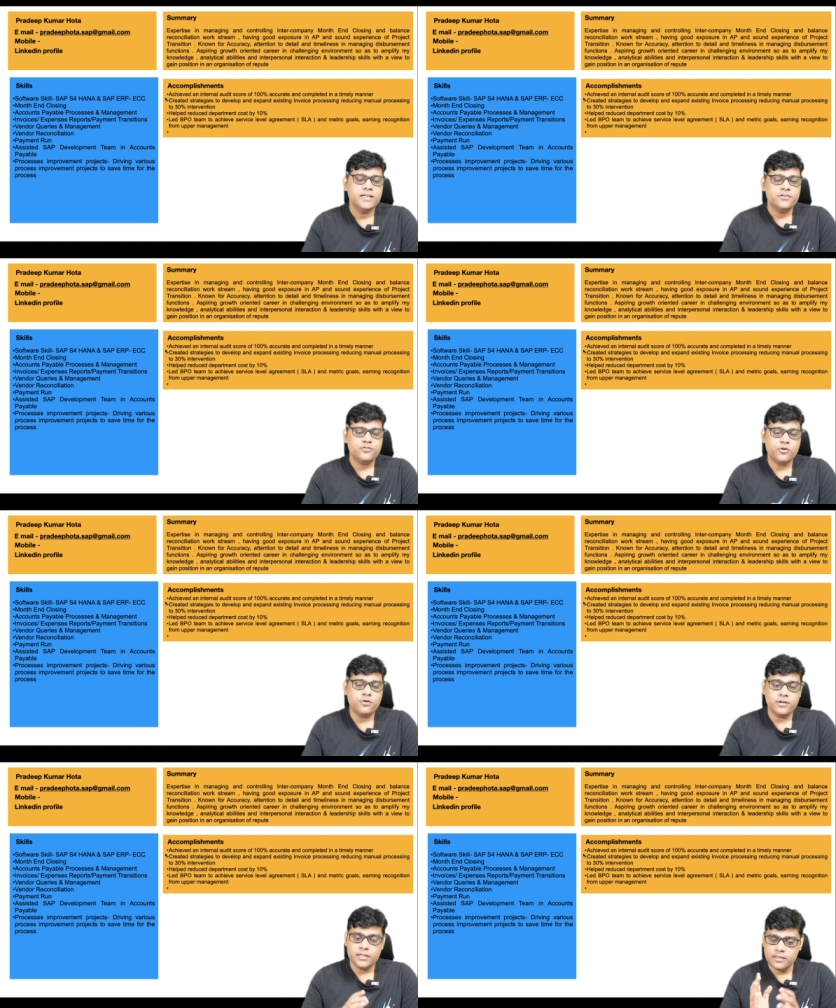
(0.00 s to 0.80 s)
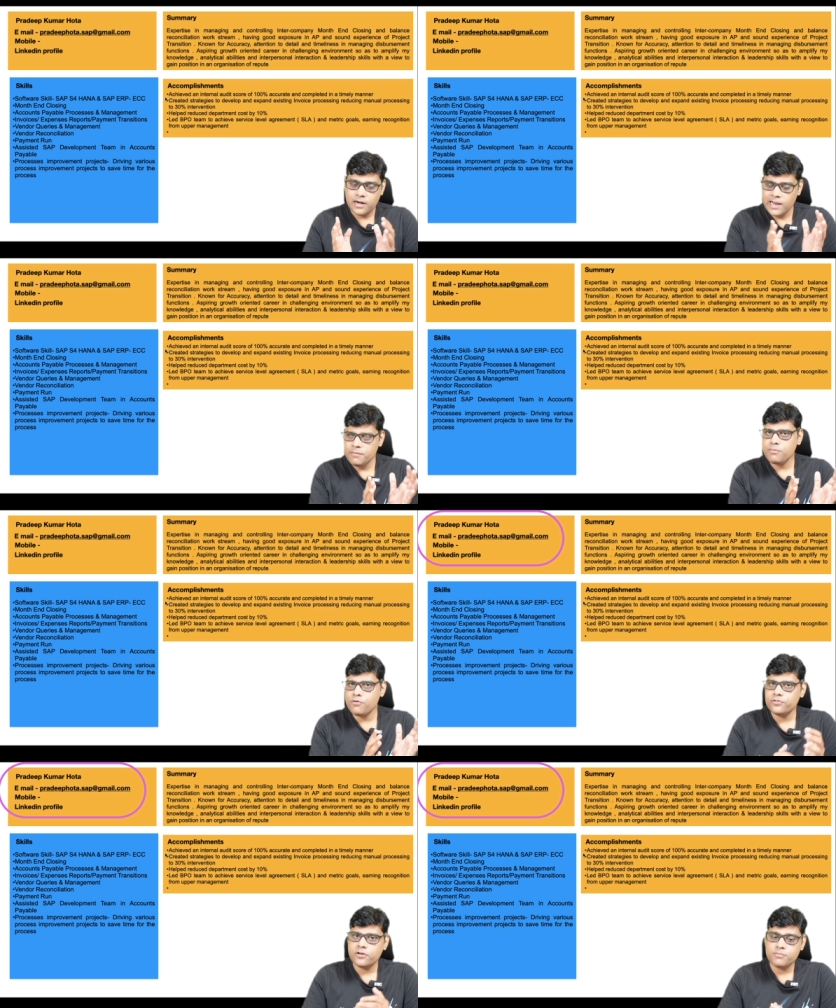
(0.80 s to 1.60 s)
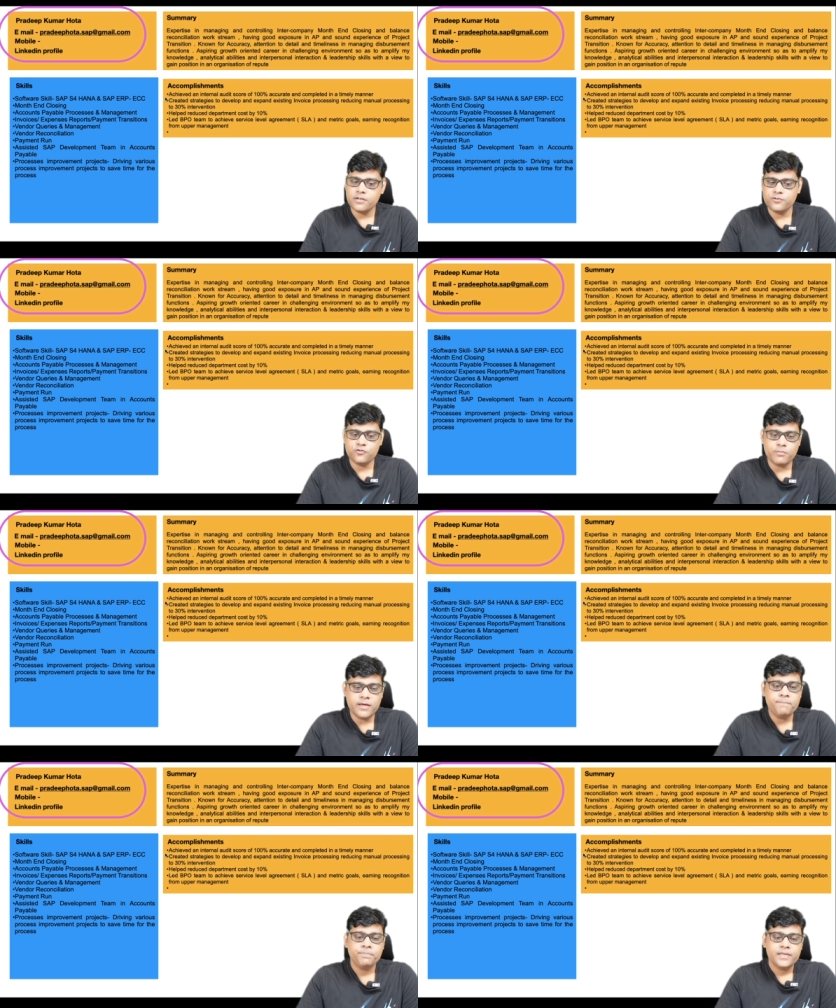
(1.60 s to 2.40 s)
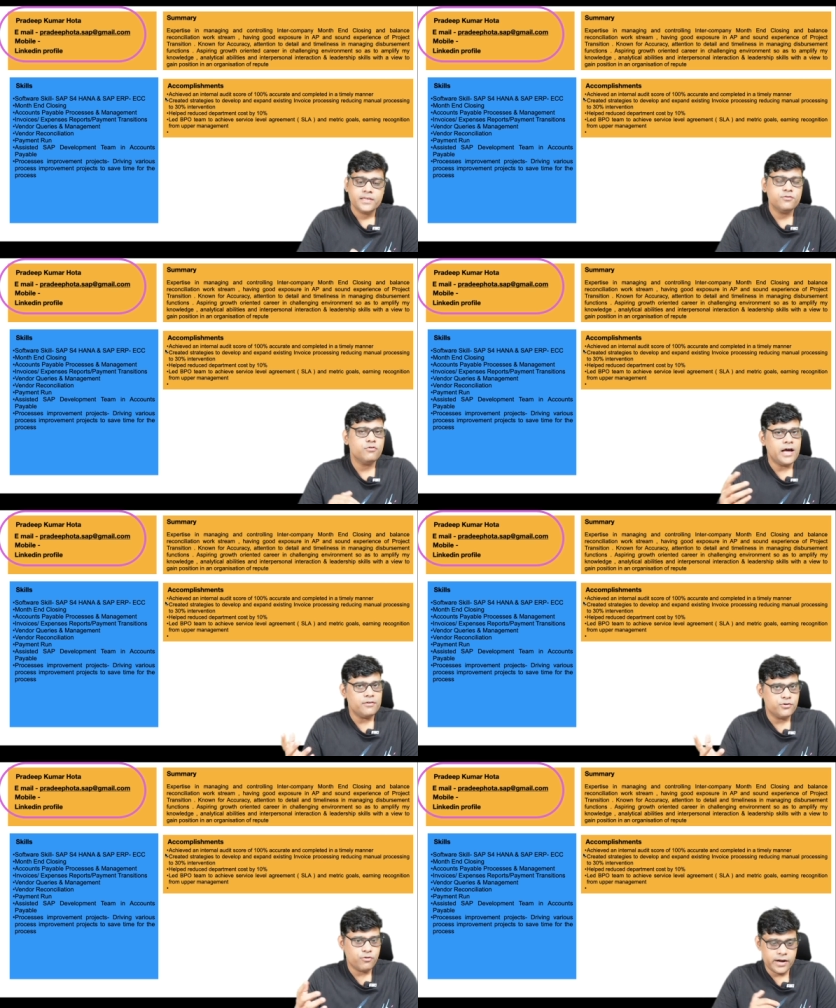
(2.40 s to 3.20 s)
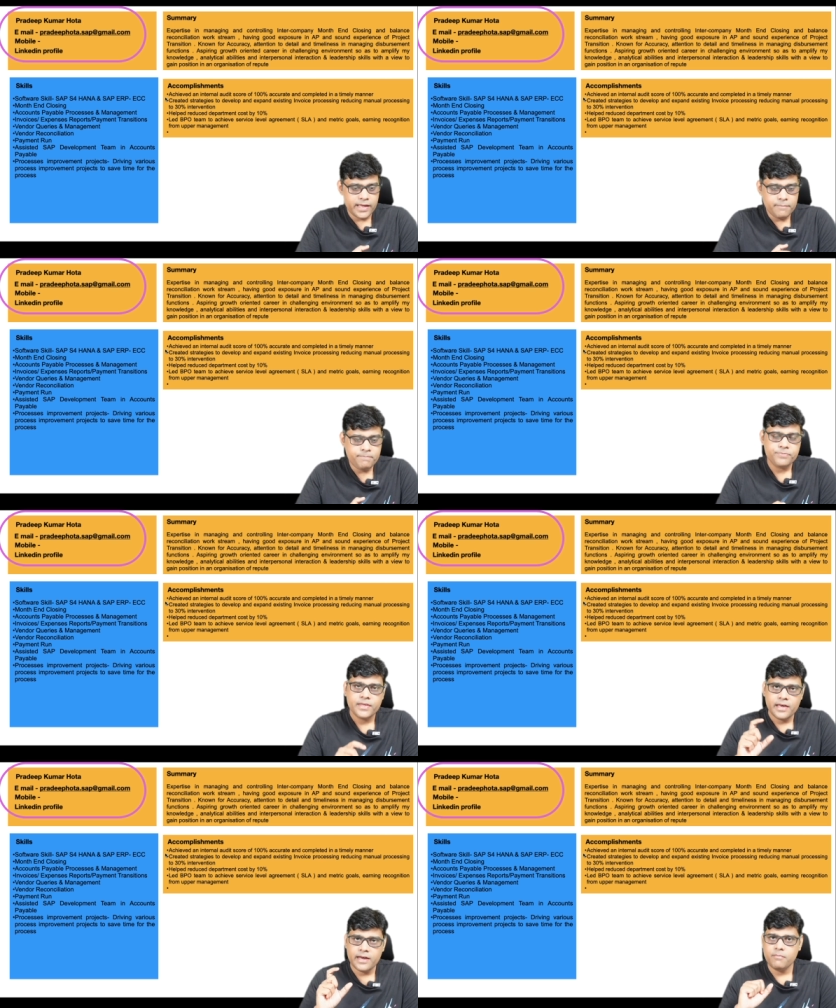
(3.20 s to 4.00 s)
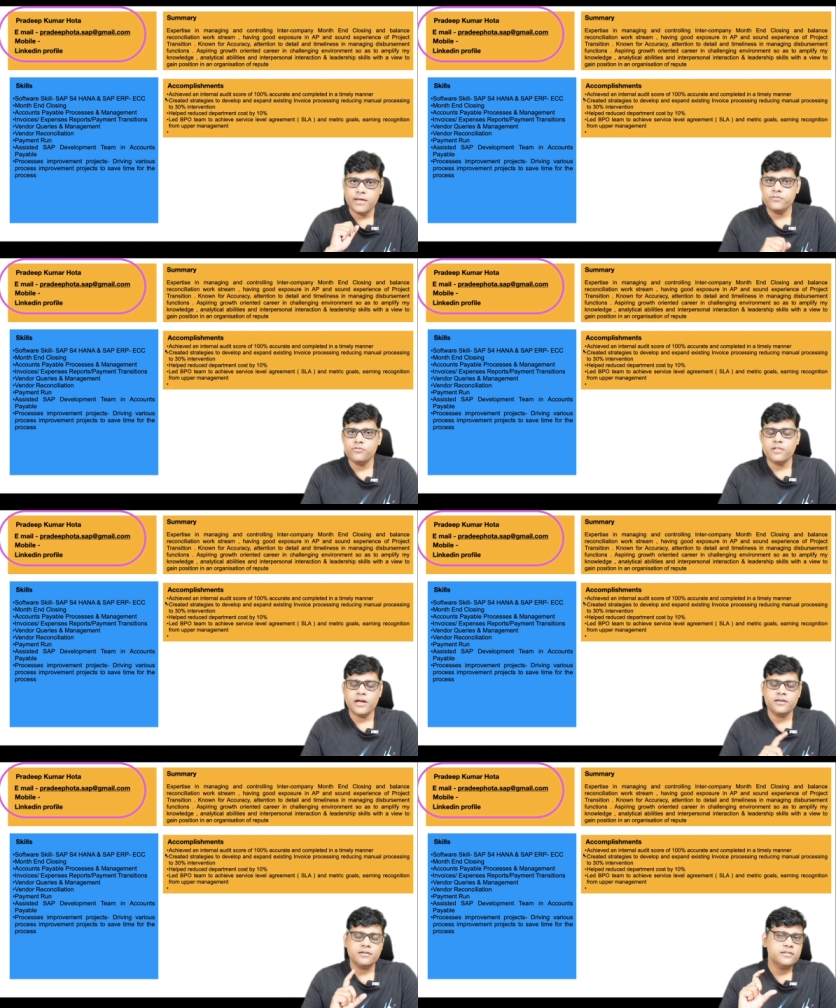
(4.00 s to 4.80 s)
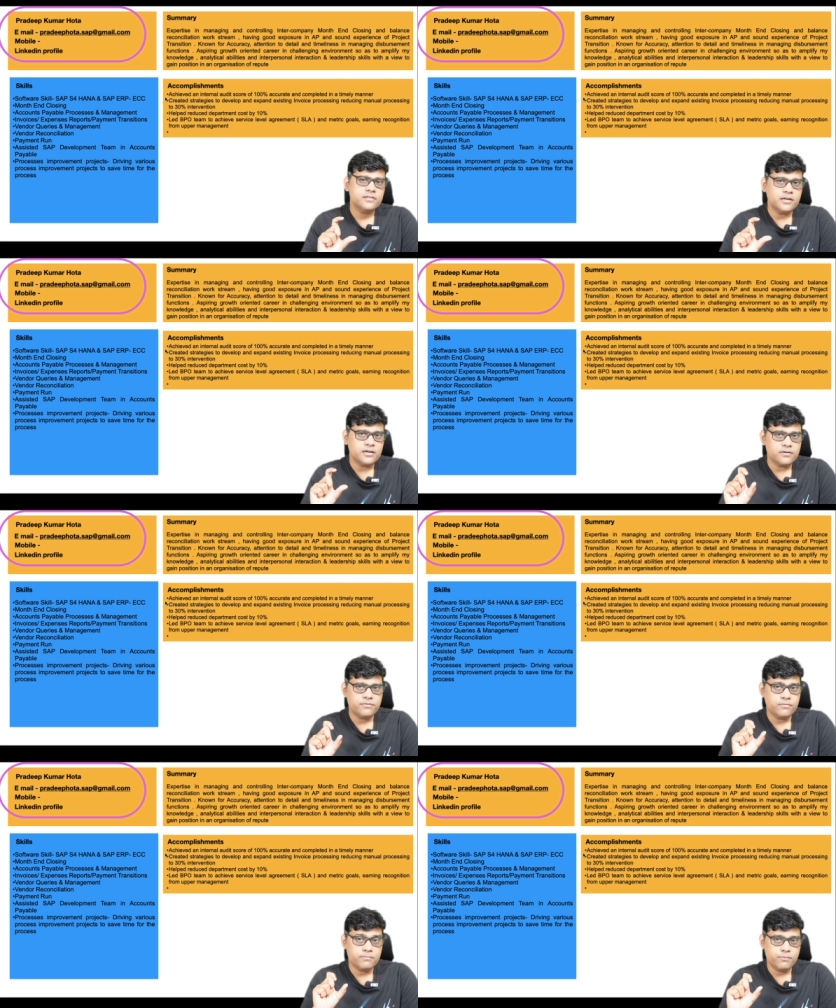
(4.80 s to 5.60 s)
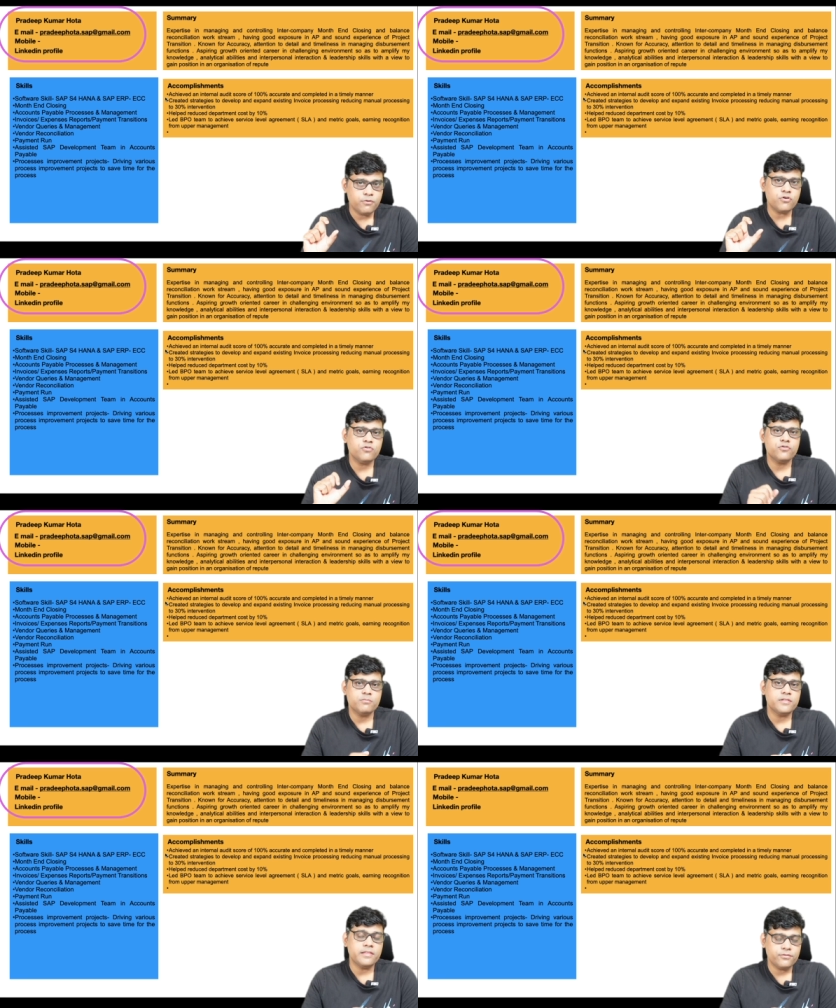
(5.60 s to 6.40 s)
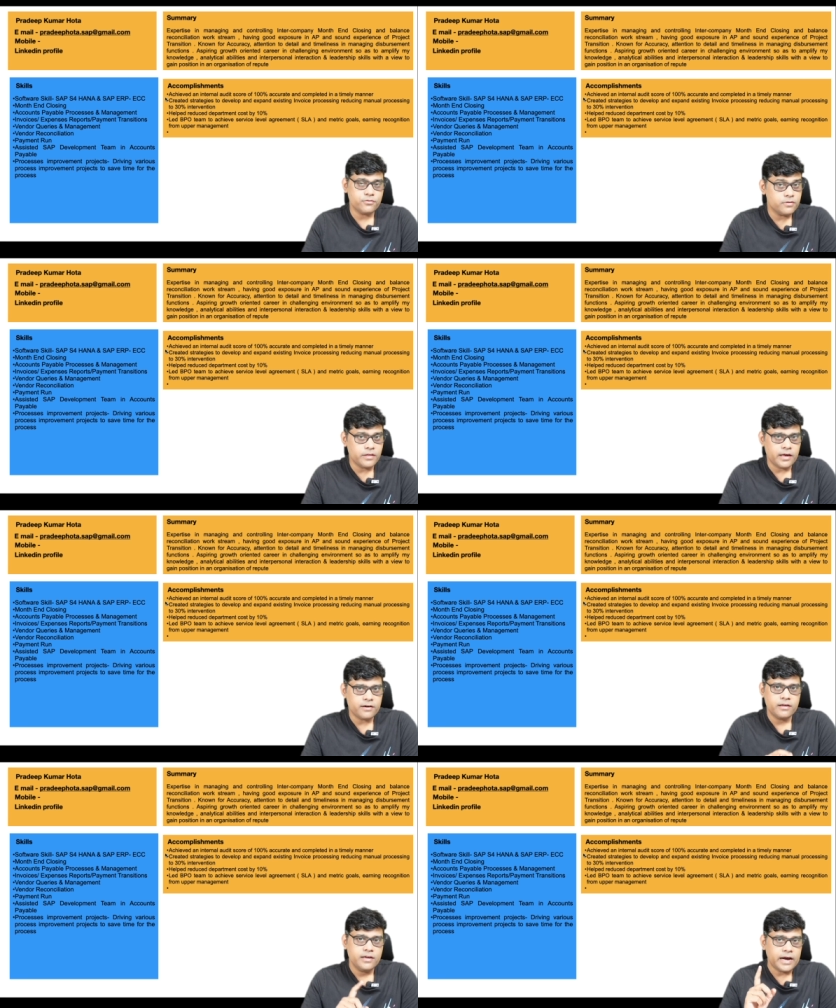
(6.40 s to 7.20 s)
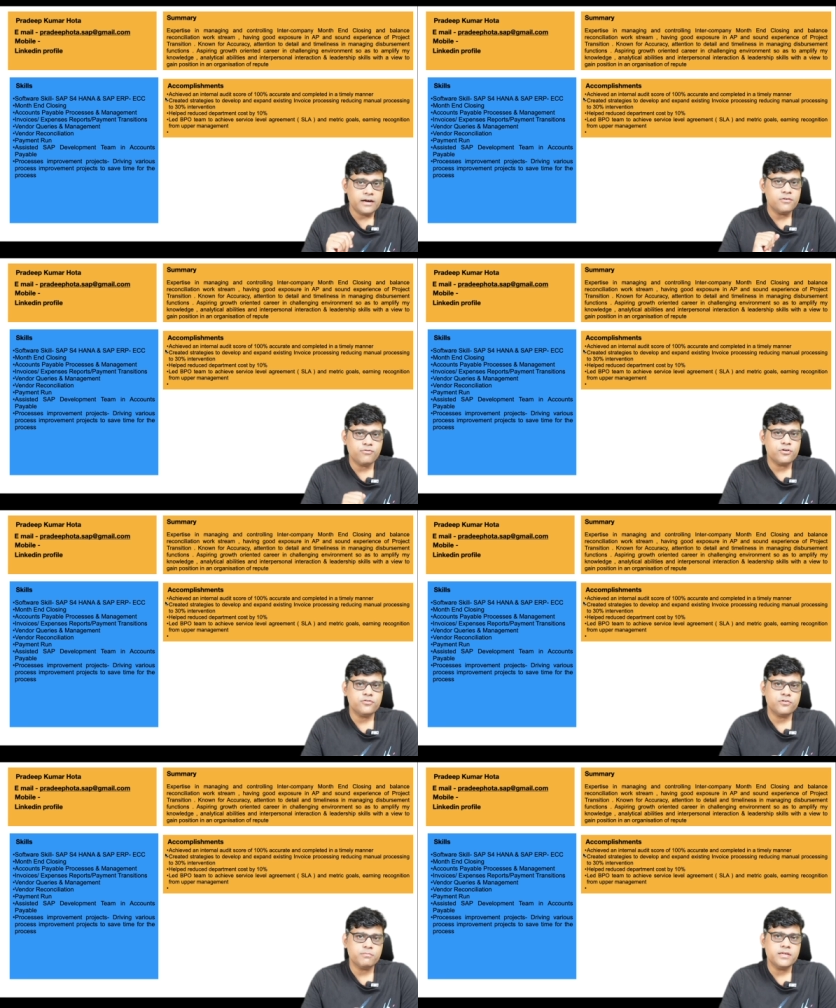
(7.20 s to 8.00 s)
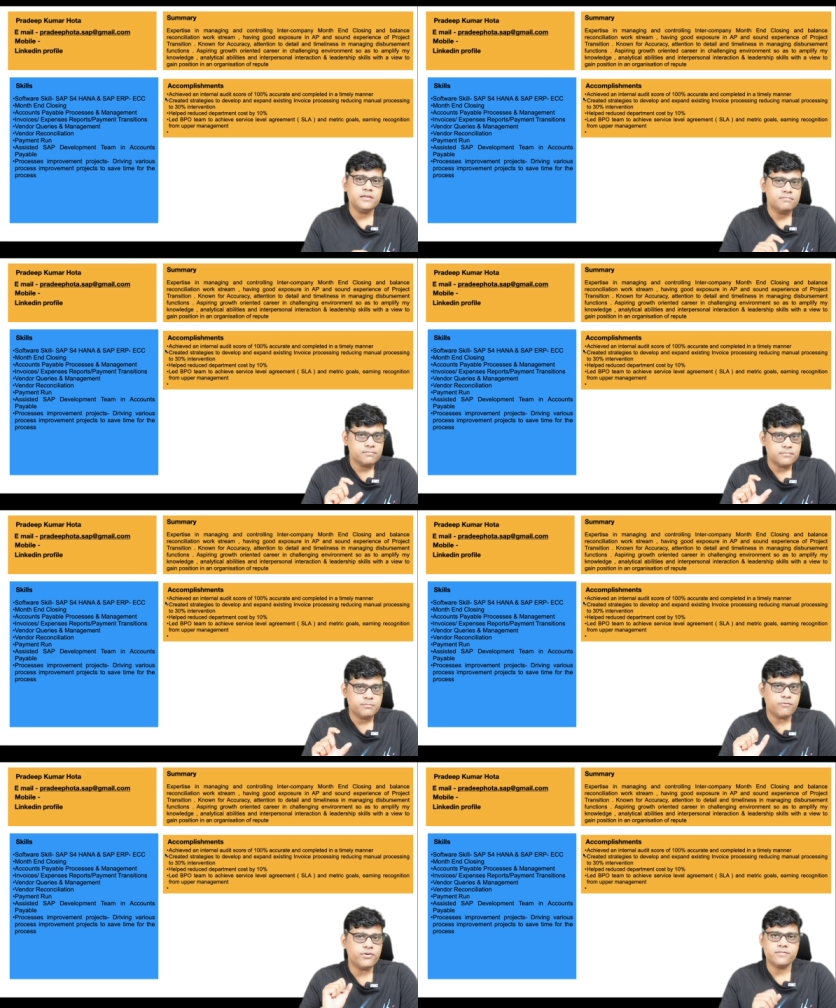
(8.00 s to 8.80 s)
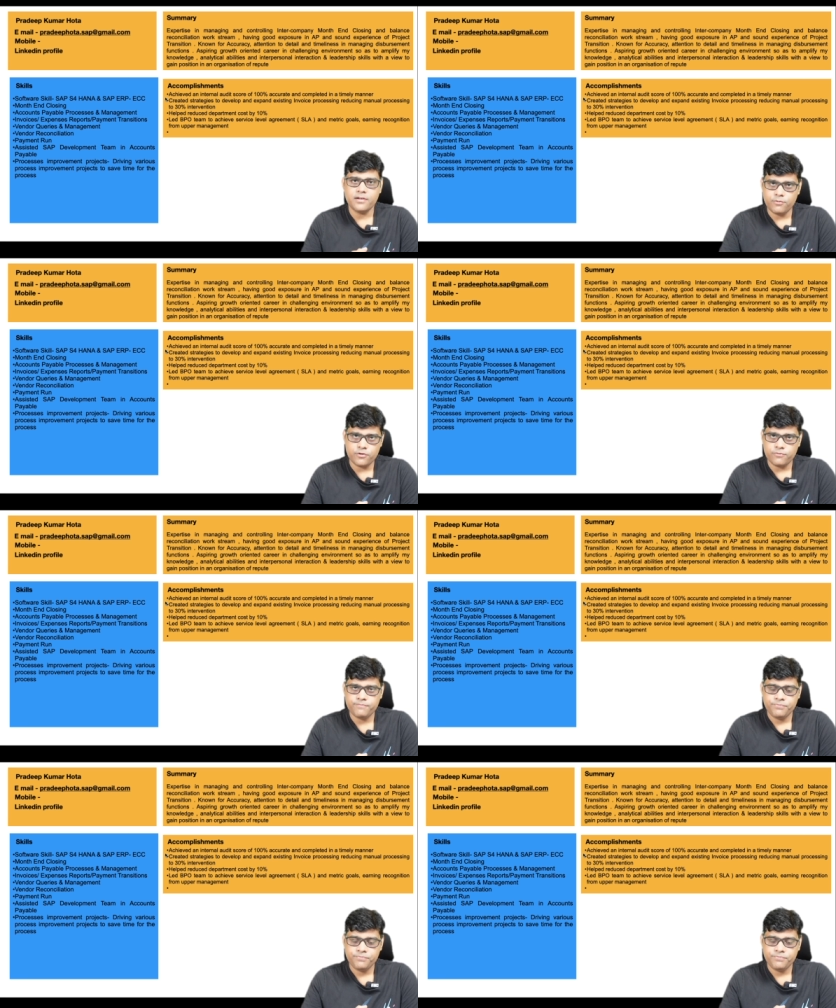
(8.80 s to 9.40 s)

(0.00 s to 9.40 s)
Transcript: So the left portion of the resume you have your name and make sure that the photo should be there and the photo should be professional photo